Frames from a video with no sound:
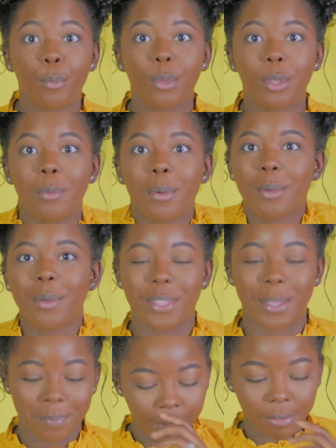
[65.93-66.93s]
we gonna work with
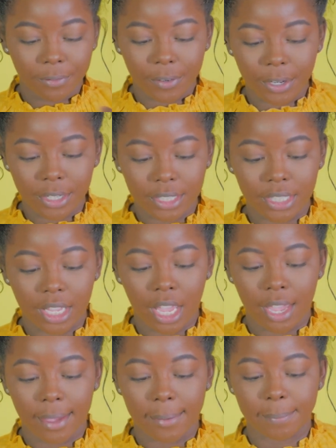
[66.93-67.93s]
it. So the first
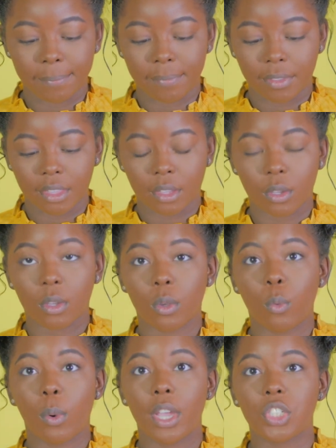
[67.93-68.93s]

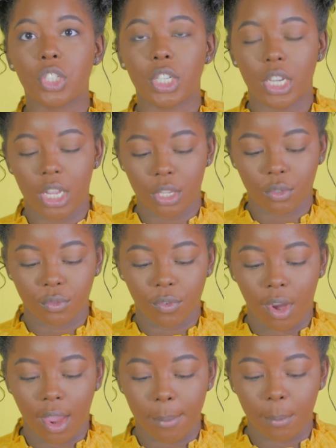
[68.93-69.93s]
question is
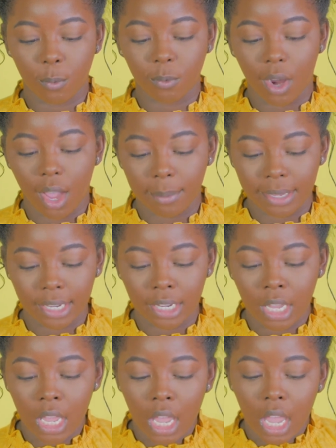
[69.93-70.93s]
from
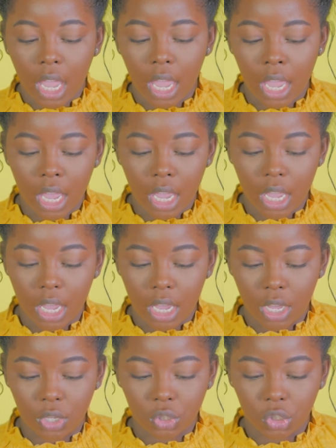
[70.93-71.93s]
Robin,
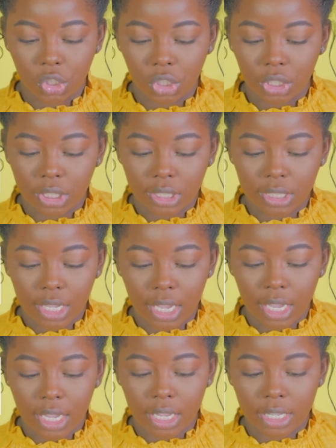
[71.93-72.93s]
and she
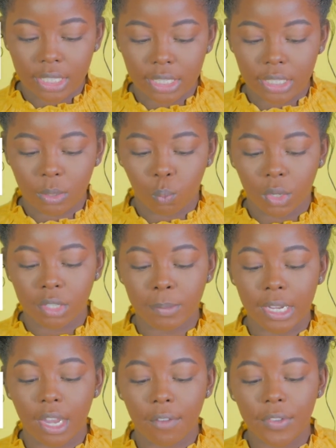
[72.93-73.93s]
says, what's
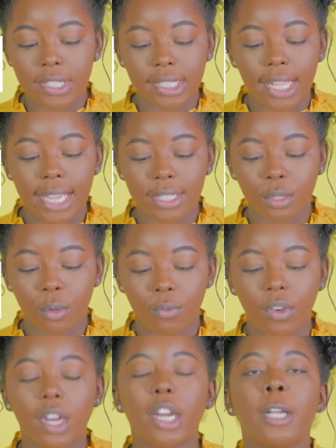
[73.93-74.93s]
my toughest class so
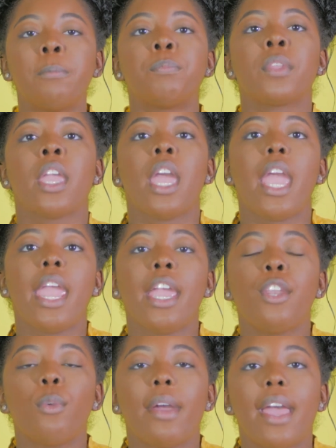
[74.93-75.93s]
far,
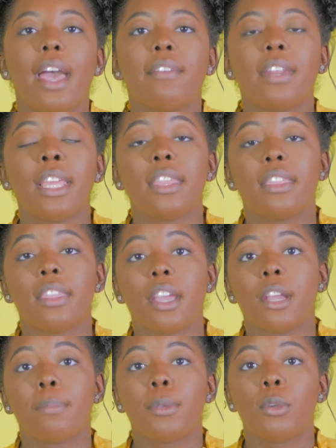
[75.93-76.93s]
and do I have any
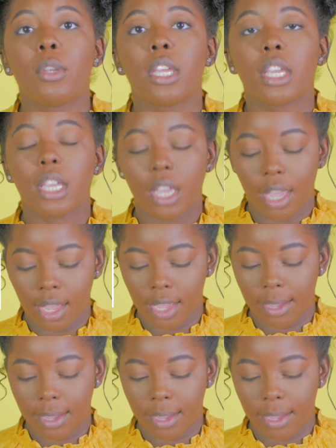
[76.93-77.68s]
therapeutic